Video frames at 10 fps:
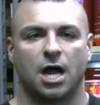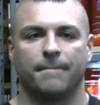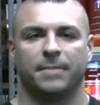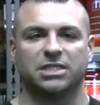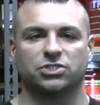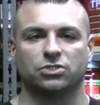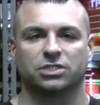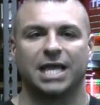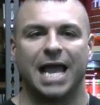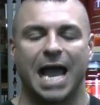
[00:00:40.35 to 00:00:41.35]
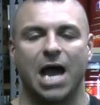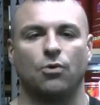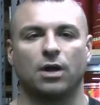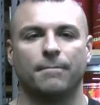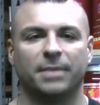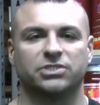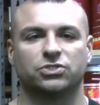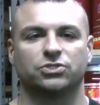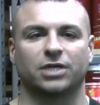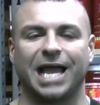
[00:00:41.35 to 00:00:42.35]
our muscles, how our
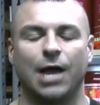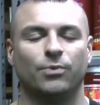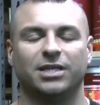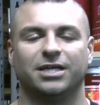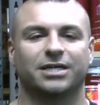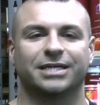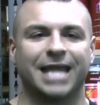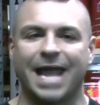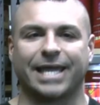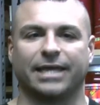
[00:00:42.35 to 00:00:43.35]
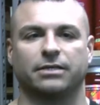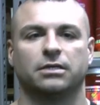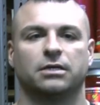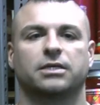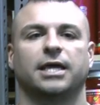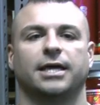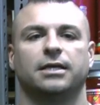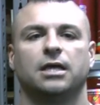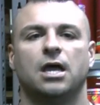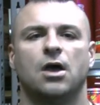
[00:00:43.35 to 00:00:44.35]
muscles look, how we look naked,
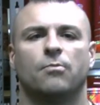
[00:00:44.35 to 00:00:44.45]
okay?